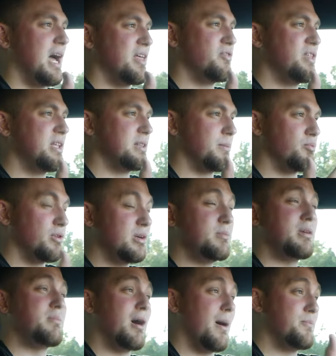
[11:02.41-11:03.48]
I think the
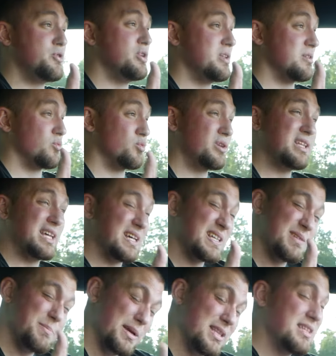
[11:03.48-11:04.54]
premium option is a really
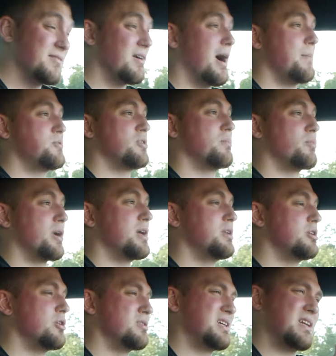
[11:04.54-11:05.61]
expensive option brand
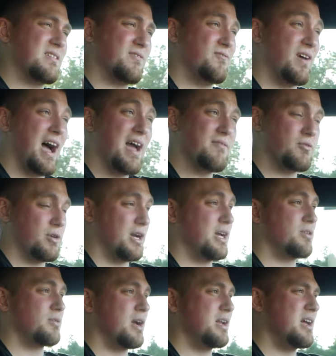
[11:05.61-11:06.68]
new. I think it's $5
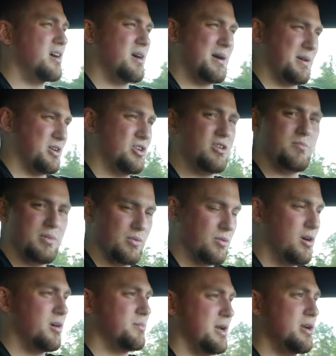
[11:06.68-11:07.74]
grand right now. I could be
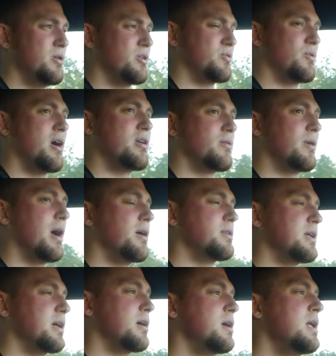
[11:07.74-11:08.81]
wrong, but I know it's right around
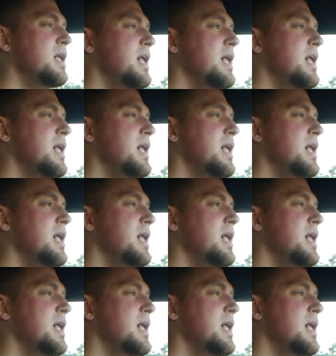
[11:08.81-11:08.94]
there.